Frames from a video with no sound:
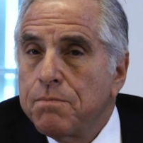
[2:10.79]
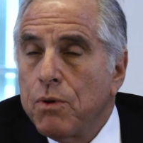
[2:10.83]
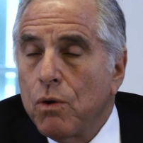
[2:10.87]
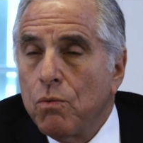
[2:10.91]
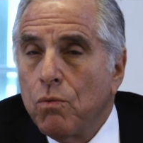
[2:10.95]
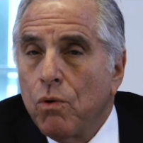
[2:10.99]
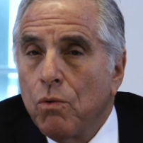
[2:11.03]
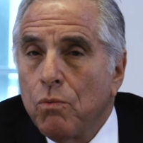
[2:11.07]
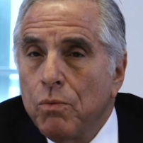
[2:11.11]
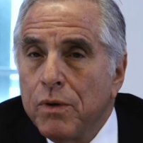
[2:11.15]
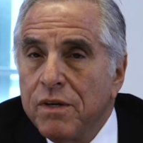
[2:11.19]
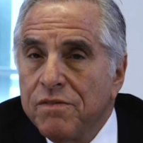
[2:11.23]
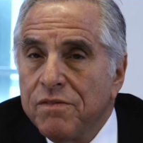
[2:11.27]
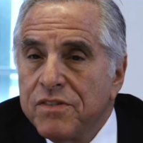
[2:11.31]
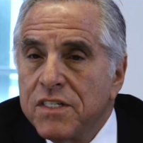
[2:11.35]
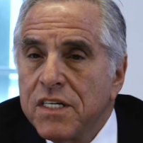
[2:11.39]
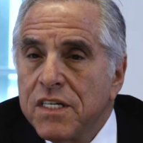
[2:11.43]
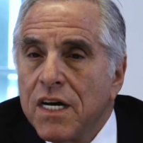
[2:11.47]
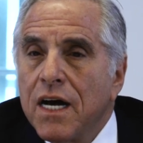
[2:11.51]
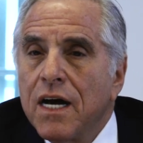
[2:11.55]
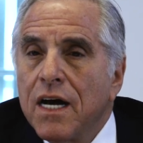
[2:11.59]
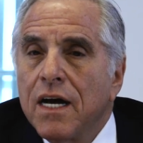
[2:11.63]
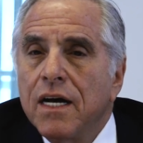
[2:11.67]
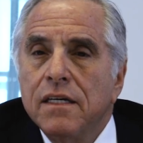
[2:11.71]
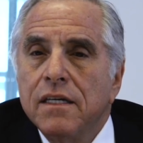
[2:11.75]
But what we've
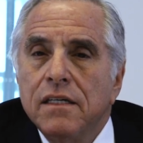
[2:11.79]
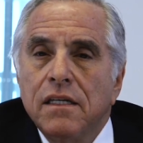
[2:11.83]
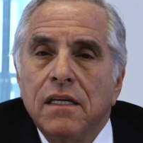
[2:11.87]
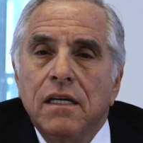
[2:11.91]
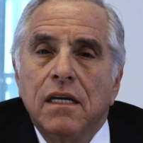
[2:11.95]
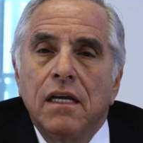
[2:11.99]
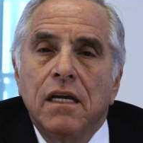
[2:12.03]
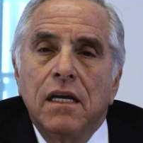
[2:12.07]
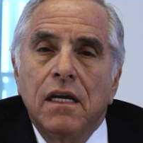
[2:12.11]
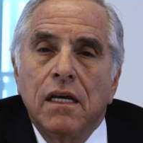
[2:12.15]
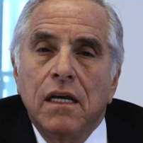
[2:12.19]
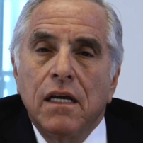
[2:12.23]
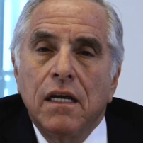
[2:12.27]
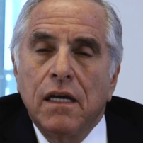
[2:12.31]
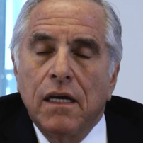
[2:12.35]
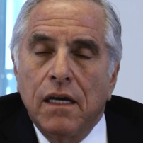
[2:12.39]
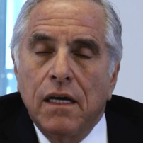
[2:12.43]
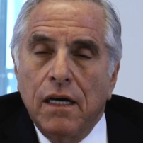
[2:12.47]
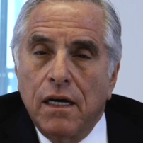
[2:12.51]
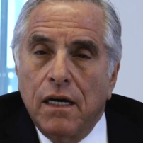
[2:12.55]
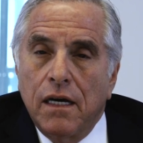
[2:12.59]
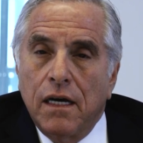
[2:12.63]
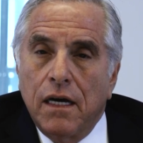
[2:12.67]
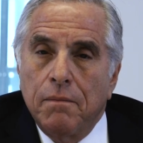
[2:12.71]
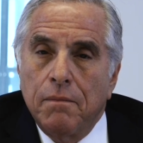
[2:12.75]
done,
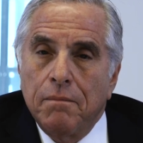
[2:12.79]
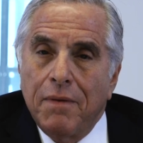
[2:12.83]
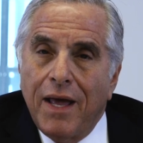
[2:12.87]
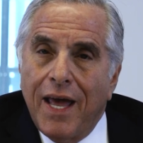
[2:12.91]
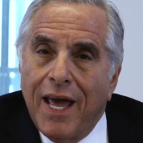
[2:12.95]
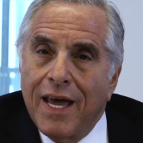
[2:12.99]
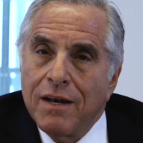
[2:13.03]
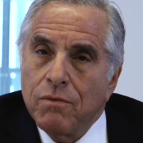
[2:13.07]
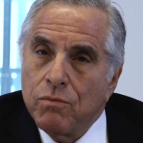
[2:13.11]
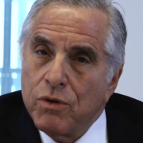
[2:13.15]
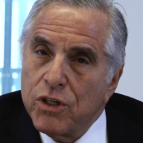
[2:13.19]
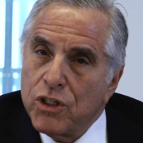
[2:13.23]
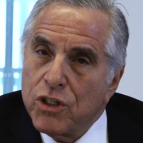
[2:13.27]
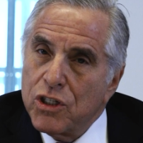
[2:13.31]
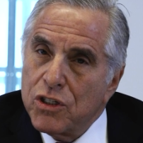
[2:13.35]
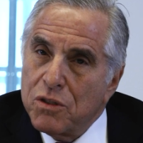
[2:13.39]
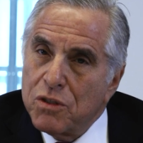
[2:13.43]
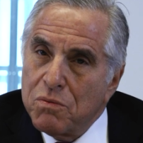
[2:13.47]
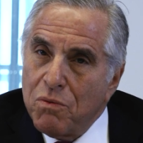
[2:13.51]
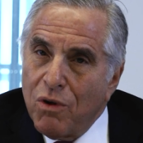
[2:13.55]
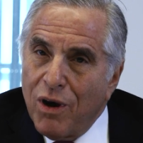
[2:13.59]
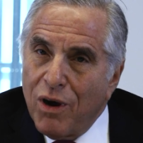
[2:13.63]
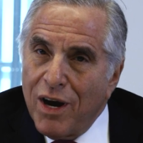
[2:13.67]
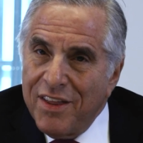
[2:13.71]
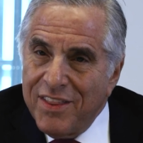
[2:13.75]
and which is
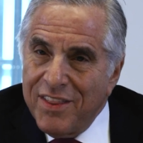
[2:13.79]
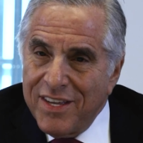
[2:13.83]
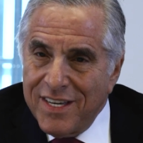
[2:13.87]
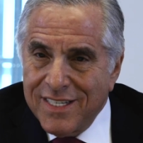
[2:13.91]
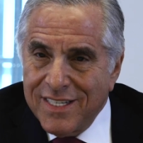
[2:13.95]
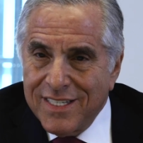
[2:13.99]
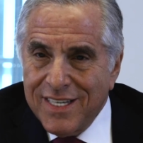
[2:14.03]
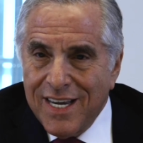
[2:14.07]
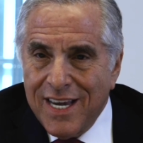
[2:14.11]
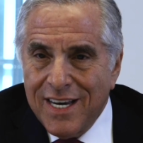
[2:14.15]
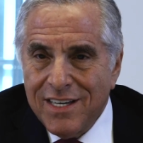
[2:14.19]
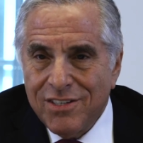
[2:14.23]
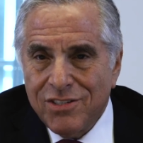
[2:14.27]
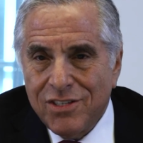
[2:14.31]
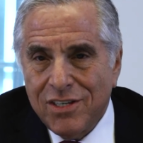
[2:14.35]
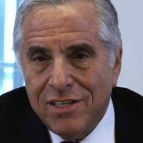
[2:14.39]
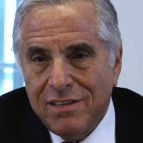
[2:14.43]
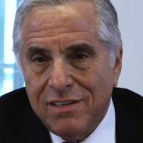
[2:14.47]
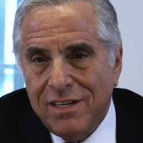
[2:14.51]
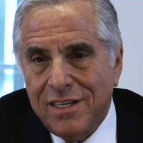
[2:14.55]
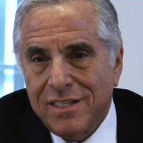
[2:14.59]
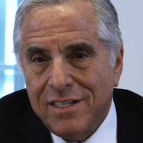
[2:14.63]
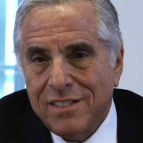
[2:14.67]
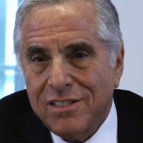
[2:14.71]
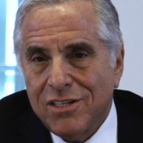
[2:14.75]
why the
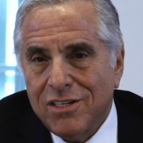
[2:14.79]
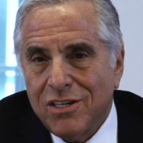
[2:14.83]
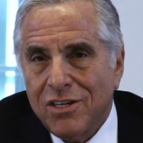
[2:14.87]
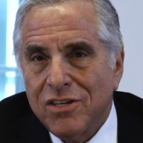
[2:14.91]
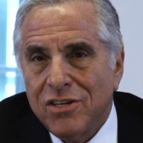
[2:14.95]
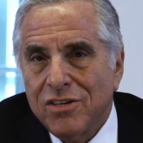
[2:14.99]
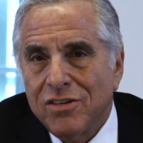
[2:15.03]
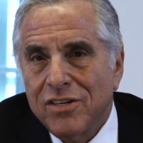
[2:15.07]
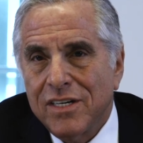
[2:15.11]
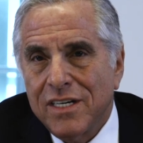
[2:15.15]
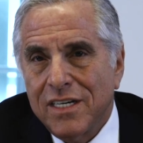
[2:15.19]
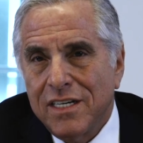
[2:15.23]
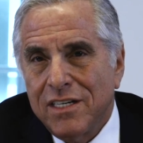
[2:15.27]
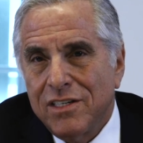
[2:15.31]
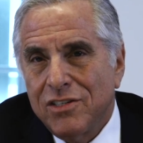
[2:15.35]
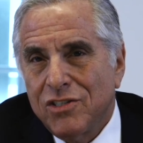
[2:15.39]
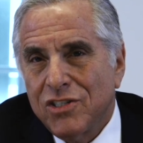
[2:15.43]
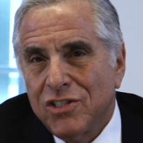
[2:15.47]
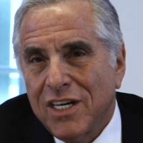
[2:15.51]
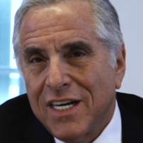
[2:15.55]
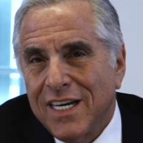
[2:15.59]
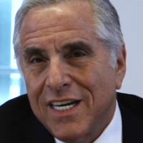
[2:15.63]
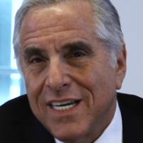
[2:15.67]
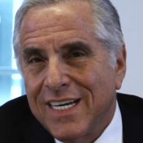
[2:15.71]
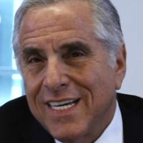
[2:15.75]
attention that's current in
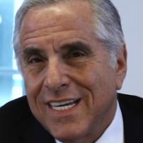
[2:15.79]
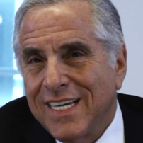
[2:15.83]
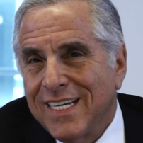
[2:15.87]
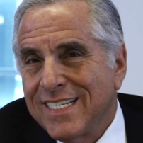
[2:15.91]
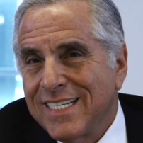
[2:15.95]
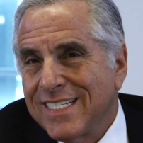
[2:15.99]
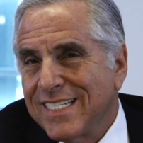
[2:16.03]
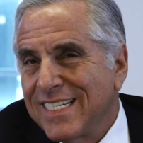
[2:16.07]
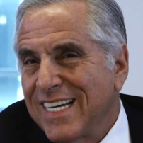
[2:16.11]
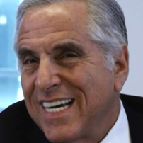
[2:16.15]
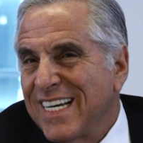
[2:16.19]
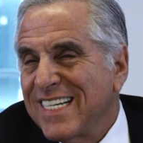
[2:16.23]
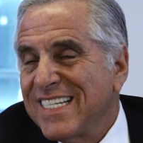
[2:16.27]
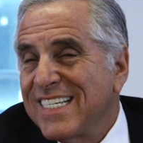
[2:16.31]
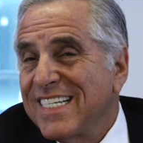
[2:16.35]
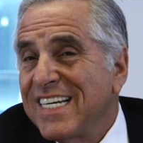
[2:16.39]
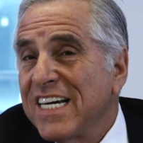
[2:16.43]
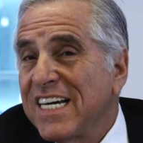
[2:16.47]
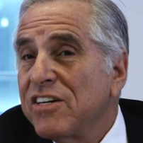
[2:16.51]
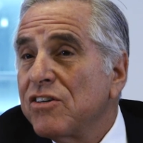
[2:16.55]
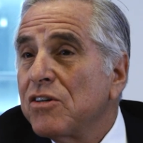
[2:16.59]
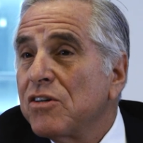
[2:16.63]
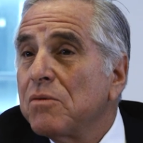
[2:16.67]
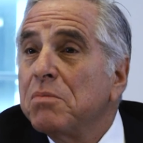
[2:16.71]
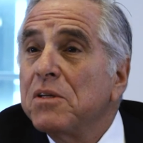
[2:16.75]
China is not
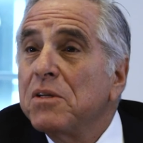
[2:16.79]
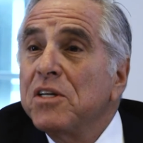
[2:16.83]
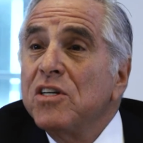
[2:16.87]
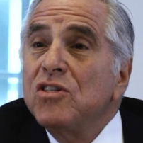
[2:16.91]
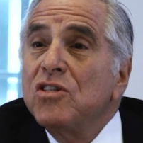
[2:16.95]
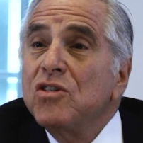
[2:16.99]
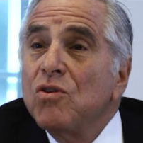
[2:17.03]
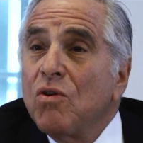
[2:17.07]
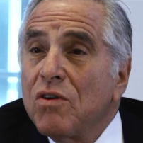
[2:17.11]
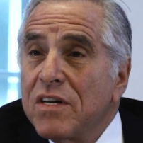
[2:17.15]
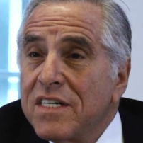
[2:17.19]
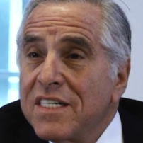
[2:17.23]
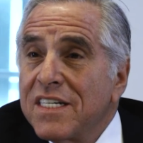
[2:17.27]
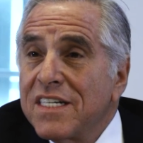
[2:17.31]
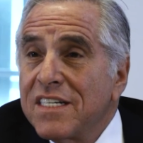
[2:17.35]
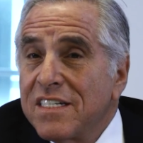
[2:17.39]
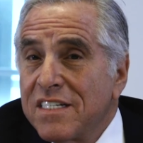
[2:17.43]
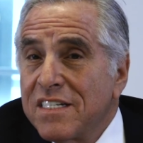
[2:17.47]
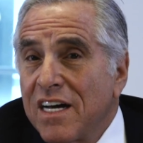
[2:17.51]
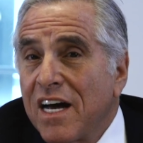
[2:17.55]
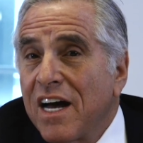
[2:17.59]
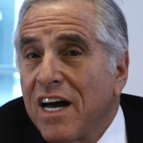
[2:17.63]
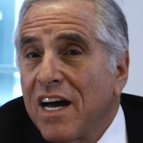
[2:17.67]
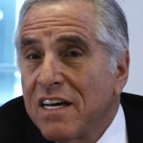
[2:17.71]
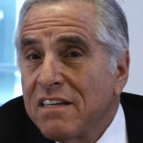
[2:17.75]
terribly daunting
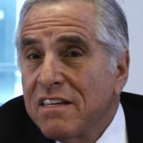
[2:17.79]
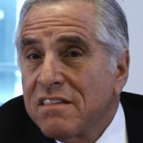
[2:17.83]
to us,